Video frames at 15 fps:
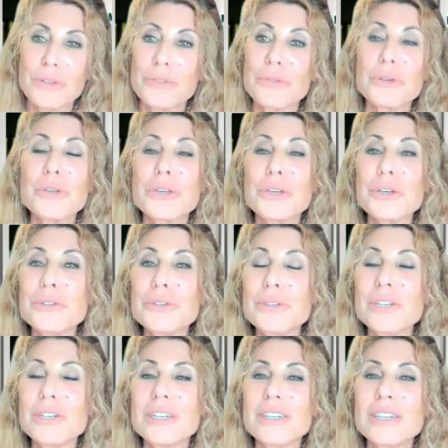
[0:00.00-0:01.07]
Through
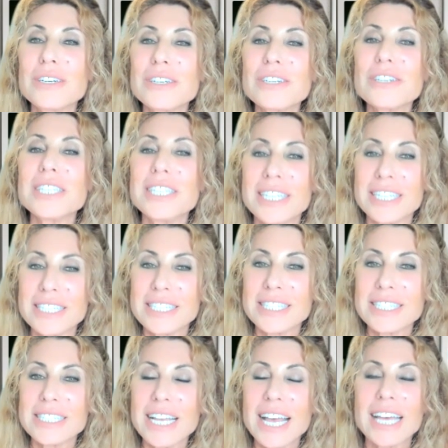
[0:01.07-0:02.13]
you,
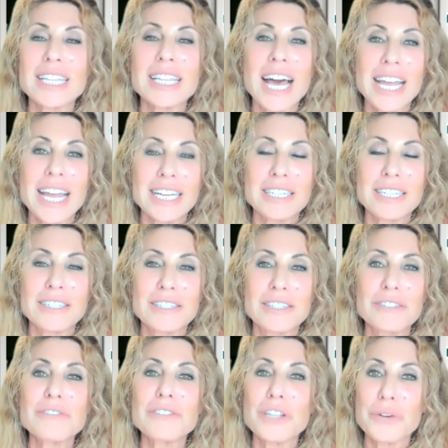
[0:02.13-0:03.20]
goodness and light
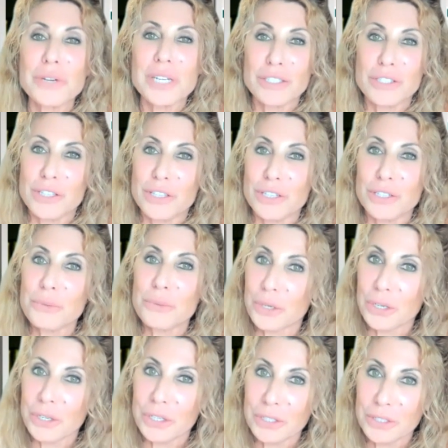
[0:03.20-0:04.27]
flow into this
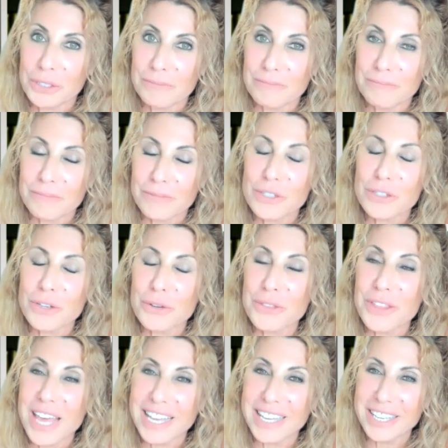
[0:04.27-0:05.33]
world. So
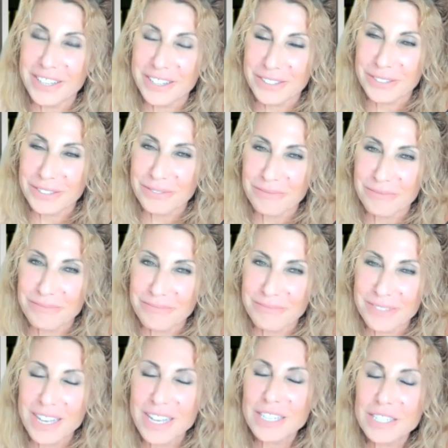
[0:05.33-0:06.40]
thank you.
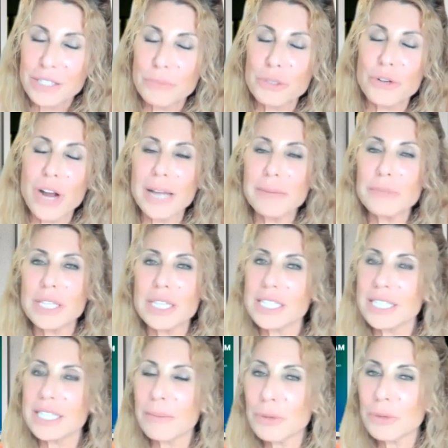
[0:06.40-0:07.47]
Subscribe to
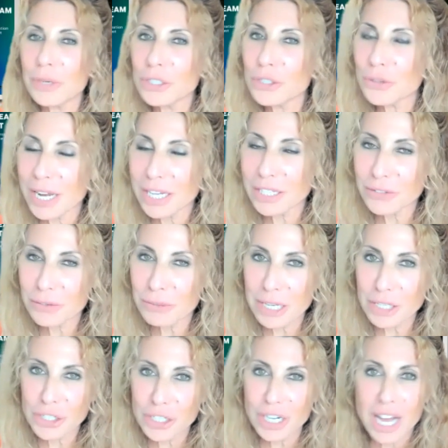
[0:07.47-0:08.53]
this number one
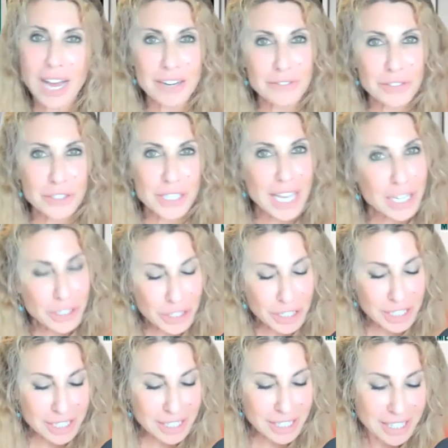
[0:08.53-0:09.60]
transformation
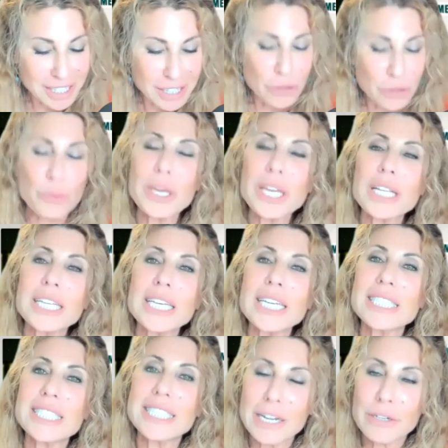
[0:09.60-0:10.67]
conversation, the
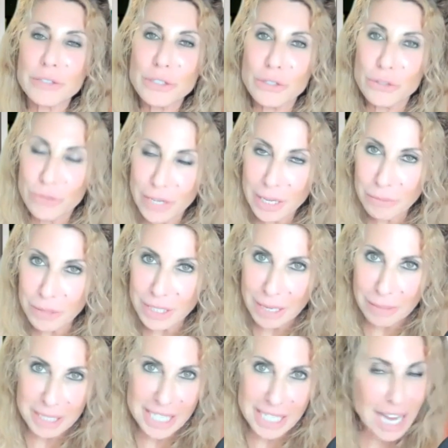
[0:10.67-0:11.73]
weekly Dare to Dream with
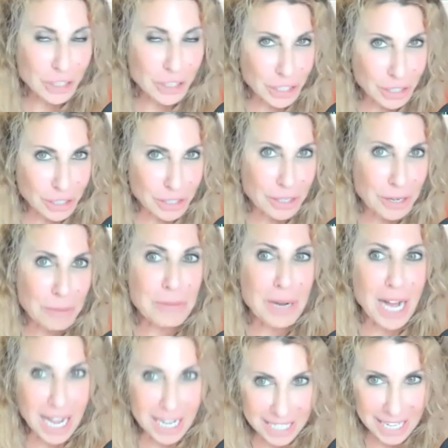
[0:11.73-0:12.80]
Debbi Dachinger
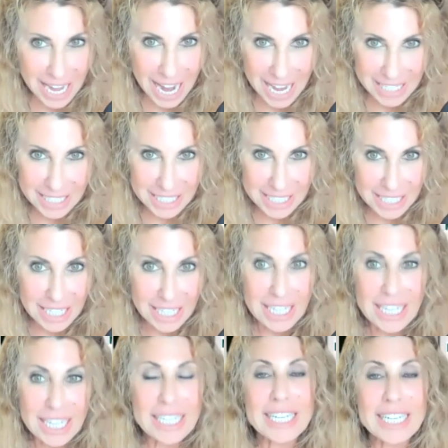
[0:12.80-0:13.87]
podcast.
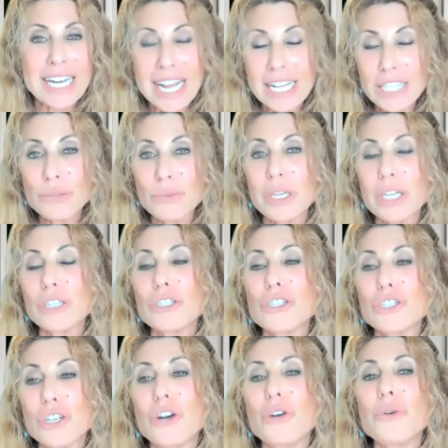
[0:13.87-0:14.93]
Next week's
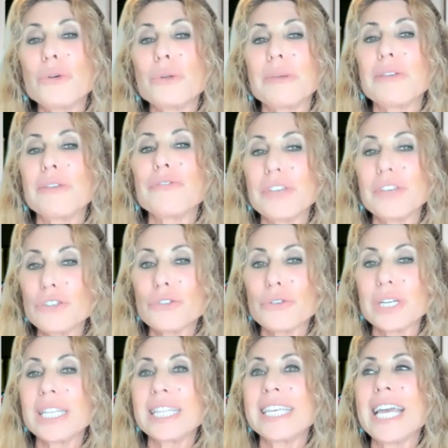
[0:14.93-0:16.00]
show will be
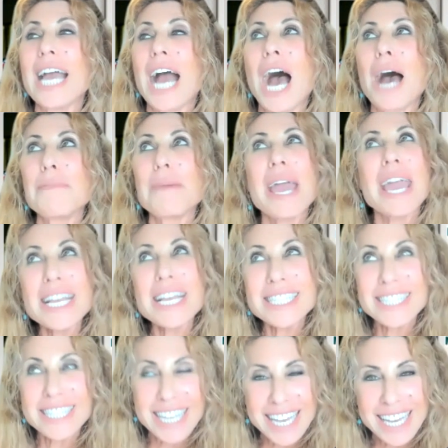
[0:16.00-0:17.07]
featuring the
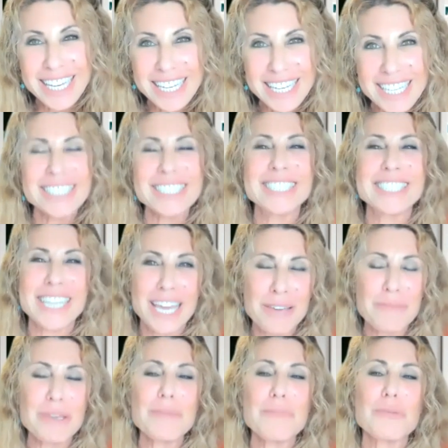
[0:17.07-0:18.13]
amazing
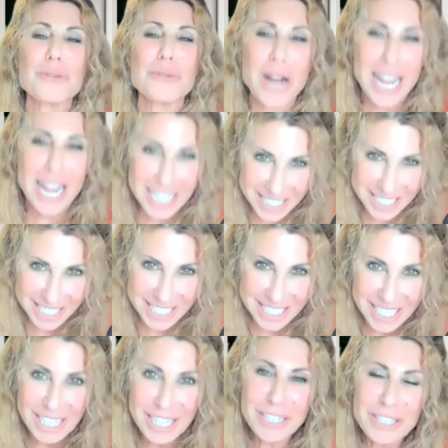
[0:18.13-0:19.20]
Jamie Price,
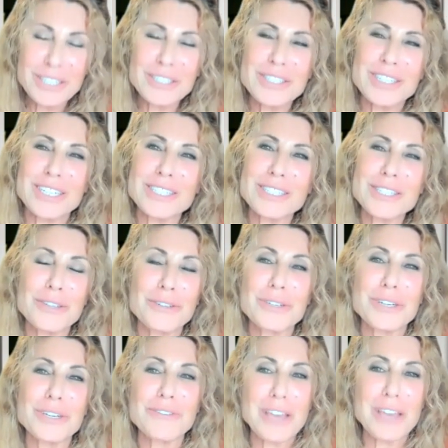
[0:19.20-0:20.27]
who's an
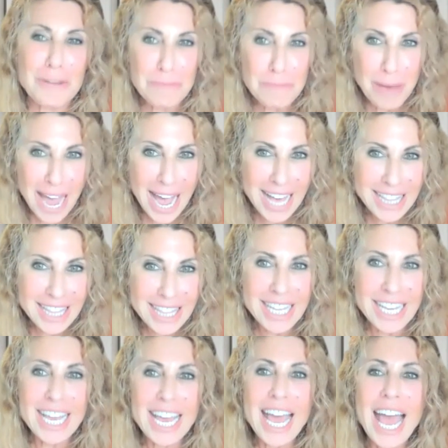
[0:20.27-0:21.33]
intuitive empath
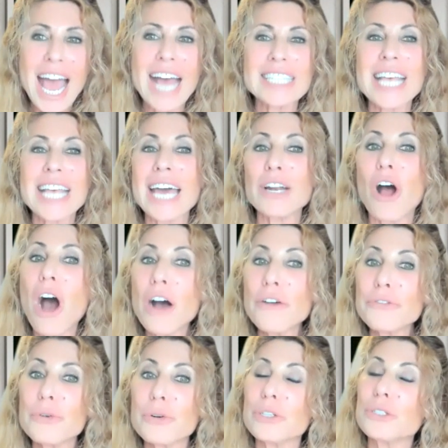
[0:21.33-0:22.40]
has had
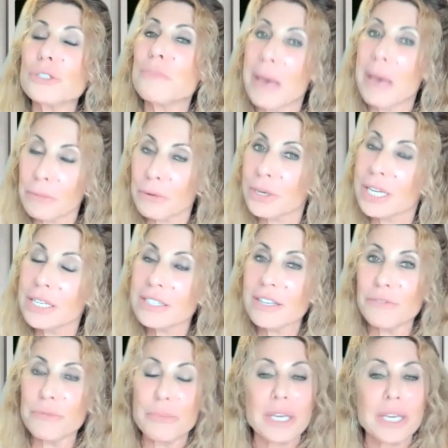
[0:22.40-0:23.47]
off world memories
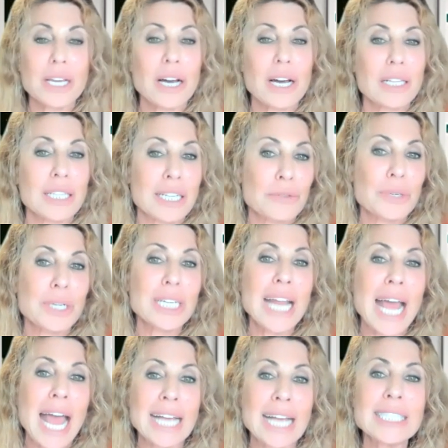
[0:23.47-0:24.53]
of being
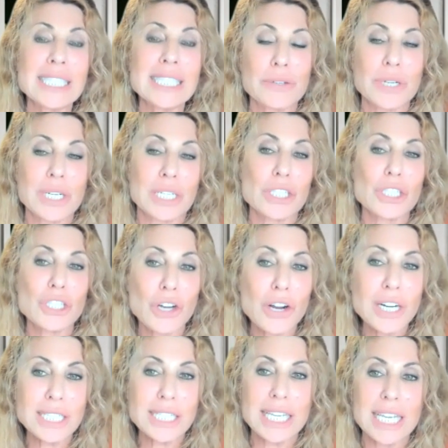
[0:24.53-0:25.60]
Illyrian and Sirian
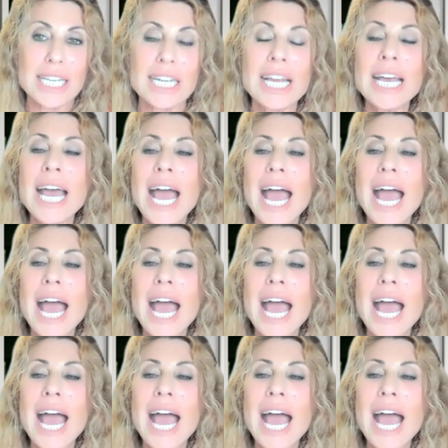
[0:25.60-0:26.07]
starseed